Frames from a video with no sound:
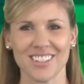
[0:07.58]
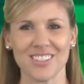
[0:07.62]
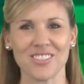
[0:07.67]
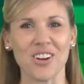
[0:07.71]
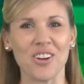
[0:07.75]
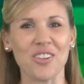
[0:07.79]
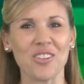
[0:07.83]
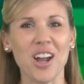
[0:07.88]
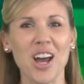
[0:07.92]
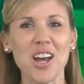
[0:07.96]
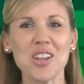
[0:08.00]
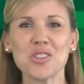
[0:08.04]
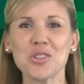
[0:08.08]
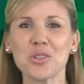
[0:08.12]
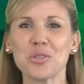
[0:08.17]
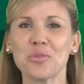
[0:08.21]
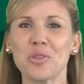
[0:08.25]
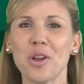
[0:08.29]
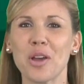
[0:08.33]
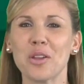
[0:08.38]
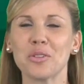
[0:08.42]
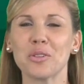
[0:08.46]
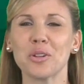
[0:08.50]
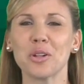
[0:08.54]
Well, Roger
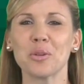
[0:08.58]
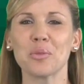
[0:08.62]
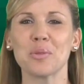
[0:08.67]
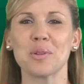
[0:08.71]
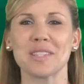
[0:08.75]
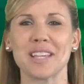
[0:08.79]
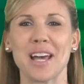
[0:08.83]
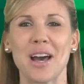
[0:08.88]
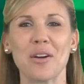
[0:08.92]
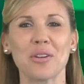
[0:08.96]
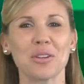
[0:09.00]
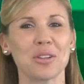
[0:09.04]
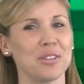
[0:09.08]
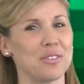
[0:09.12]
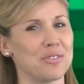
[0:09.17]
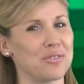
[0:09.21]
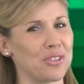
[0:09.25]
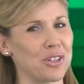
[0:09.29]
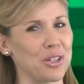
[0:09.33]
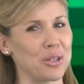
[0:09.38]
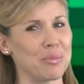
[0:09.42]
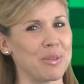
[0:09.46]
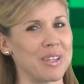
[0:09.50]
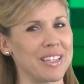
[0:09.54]
Federer was out
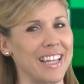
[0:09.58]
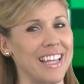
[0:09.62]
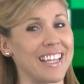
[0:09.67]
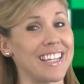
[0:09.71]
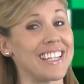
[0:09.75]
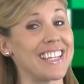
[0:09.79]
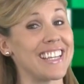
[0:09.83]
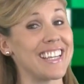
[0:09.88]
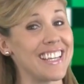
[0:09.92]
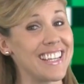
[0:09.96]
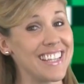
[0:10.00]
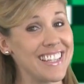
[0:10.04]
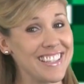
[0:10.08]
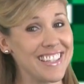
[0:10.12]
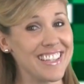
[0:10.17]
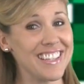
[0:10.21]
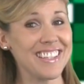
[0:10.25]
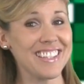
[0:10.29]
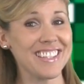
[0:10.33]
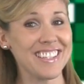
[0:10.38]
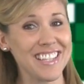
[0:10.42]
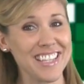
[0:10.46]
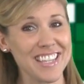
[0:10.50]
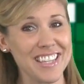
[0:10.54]
confirming that he is
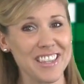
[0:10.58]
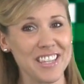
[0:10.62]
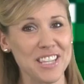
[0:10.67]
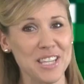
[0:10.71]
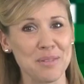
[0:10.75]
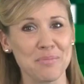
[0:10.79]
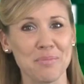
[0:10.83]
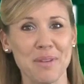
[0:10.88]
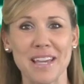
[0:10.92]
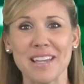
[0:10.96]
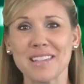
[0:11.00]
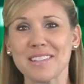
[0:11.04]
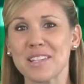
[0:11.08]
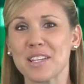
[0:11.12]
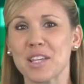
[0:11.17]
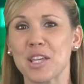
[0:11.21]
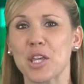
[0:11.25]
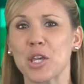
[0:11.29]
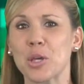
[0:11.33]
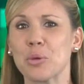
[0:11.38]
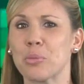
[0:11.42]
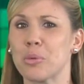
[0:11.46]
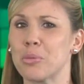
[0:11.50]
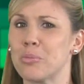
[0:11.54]
indeed the amazing
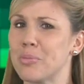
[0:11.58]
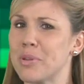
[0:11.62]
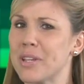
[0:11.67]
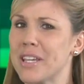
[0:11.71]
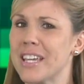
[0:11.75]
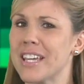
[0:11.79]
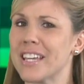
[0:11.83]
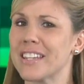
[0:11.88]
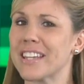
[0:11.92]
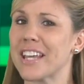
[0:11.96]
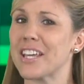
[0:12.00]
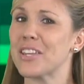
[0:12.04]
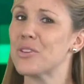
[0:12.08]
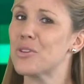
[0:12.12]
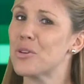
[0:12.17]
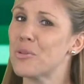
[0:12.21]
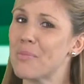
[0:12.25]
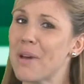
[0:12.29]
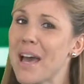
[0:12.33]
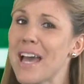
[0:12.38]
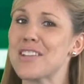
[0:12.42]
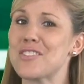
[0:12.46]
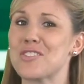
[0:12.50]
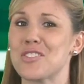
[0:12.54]
human being that you
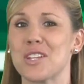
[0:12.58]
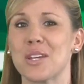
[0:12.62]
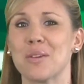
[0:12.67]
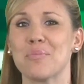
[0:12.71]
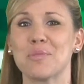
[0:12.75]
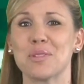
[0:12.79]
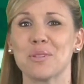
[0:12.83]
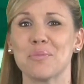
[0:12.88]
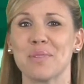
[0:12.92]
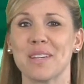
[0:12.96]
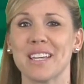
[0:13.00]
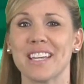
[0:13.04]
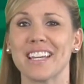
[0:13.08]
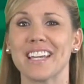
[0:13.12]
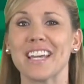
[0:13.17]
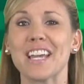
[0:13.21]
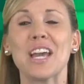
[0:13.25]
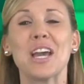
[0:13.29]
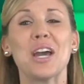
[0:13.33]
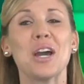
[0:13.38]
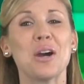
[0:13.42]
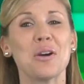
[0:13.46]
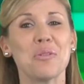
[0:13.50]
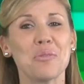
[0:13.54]
imagine him to be.
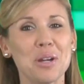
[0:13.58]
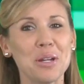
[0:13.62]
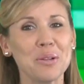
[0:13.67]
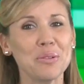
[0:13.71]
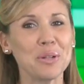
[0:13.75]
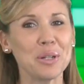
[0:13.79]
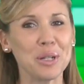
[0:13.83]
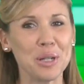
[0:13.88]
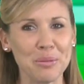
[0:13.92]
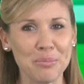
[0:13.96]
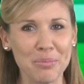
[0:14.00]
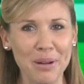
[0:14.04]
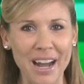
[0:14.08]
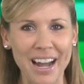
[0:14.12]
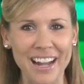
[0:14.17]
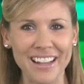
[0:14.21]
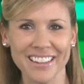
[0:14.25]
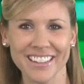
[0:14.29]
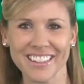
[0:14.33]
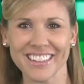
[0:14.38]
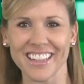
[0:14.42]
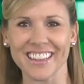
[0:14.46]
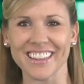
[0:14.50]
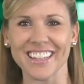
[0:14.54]
We were
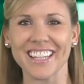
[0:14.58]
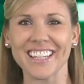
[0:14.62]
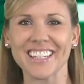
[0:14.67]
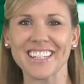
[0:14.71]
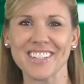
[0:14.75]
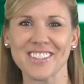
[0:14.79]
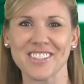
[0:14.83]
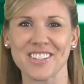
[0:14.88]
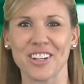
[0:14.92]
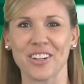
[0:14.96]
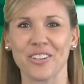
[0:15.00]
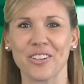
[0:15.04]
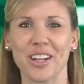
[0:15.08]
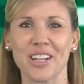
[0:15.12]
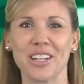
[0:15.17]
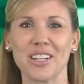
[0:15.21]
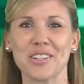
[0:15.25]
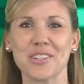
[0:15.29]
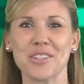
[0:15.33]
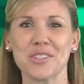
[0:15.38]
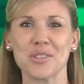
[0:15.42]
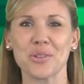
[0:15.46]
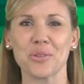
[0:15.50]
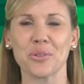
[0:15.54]
compiling the latest and
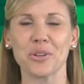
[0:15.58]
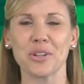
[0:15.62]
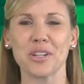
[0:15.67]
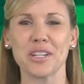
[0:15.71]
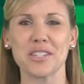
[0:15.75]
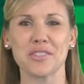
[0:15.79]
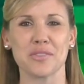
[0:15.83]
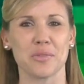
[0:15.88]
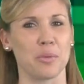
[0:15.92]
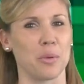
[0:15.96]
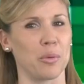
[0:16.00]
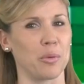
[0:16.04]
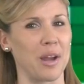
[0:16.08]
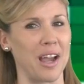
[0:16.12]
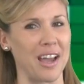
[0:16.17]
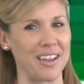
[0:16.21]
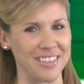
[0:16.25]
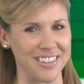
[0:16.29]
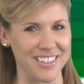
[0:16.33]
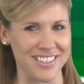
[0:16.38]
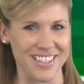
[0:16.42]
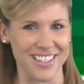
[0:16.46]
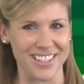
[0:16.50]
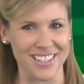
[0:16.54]
greatest stories from
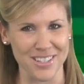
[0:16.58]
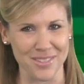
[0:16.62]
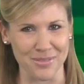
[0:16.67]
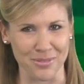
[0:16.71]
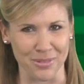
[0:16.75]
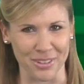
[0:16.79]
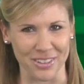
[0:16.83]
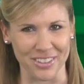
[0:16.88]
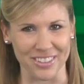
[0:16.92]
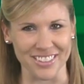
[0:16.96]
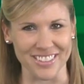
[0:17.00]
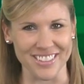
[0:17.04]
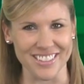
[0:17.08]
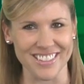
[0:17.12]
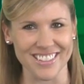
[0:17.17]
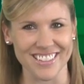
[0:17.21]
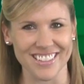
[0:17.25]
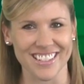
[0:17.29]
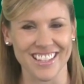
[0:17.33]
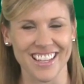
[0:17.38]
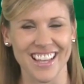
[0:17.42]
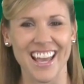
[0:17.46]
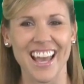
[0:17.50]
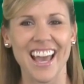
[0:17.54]
around the tennis world.
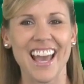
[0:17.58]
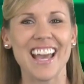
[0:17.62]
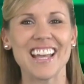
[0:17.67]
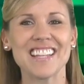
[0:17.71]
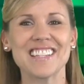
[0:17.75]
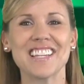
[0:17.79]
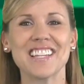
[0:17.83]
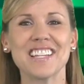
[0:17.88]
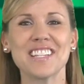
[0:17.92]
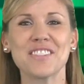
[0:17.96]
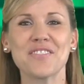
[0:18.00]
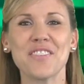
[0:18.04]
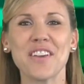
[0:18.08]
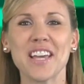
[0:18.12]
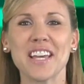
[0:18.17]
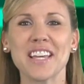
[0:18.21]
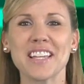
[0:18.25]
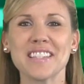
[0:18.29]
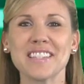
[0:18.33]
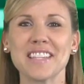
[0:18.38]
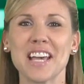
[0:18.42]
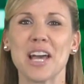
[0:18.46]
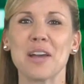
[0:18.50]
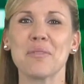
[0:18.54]
Hey tennis
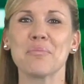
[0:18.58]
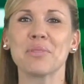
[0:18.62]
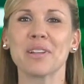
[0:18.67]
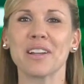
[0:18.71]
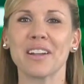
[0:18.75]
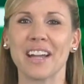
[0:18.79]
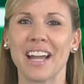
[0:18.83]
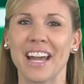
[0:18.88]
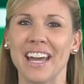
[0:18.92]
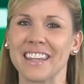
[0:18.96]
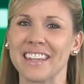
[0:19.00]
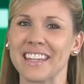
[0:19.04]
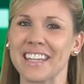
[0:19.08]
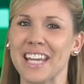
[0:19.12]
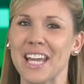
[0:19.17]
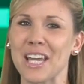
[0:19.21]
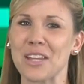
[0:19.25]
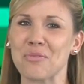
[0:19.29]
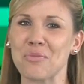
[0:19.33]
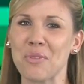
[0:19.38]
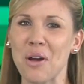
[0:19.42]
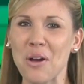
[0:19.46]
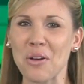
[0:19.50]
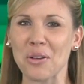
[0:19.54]
fans, I'm Blair Henley
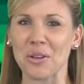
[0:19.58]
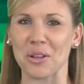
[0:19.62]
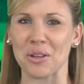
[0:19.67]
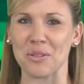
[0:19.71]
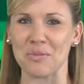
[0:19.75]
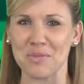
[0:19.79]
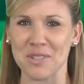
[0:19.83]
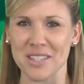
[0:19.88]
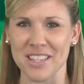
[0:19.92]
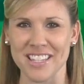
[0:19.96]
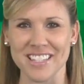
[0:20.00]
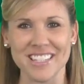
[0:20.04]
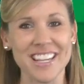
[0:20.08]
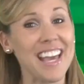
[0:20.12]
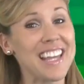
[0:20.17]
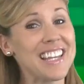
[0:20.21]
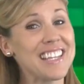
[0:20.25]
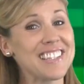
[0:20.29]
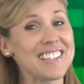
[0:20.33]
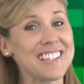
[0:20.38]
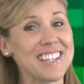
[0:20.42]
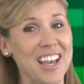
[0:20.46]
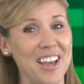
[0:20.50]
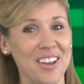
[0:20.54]
and welcome to the
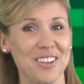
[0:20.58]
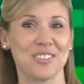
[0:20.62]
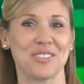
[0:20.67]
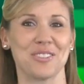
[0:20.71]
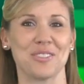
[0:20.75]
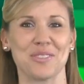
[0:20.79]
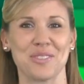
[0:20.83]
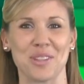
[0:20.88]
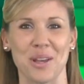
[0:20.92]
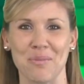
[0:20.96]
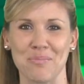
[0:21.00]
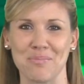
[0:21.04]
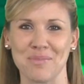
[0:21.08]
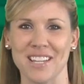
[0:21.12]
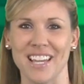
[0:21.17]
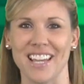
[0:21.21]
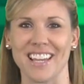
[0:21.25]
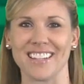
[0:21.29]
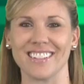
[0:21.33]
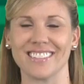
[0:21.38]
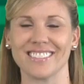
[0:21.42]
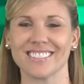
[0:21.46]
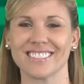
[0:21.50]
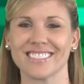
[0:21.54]
Tennis Now News
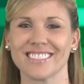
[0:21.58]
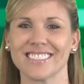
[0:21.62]
Update.